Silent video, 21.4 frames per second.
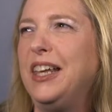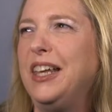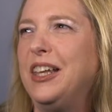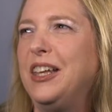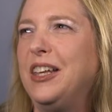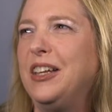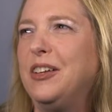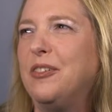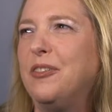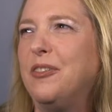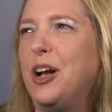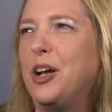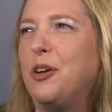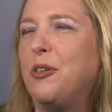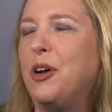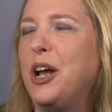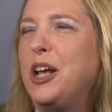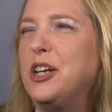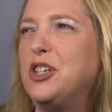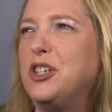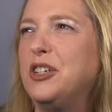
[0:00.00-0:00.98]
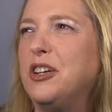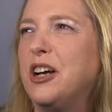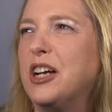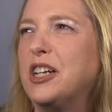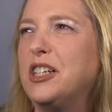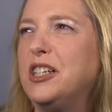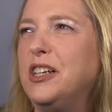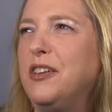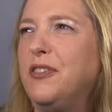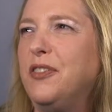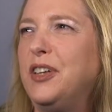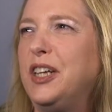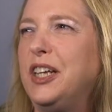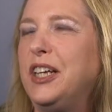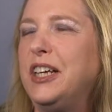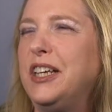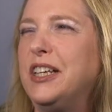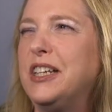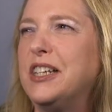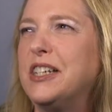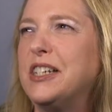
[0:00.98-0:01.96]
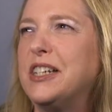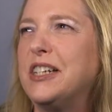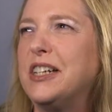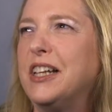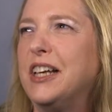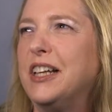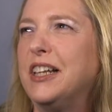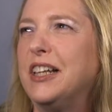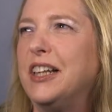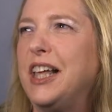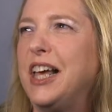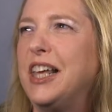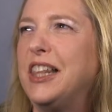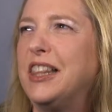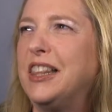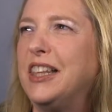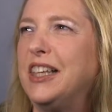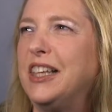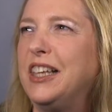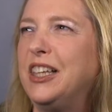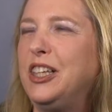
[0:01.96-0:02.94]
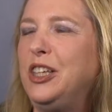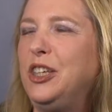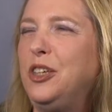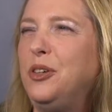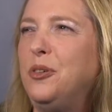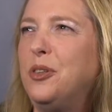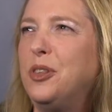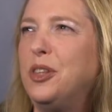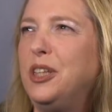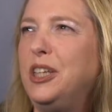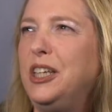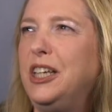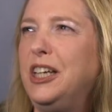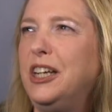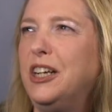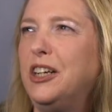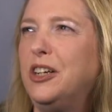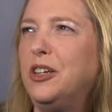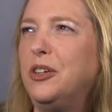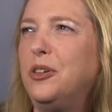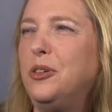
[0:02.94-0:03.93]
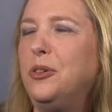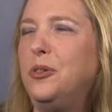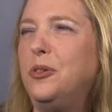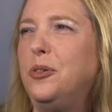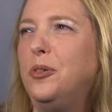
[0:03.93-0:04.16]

in recreational activities like the youth here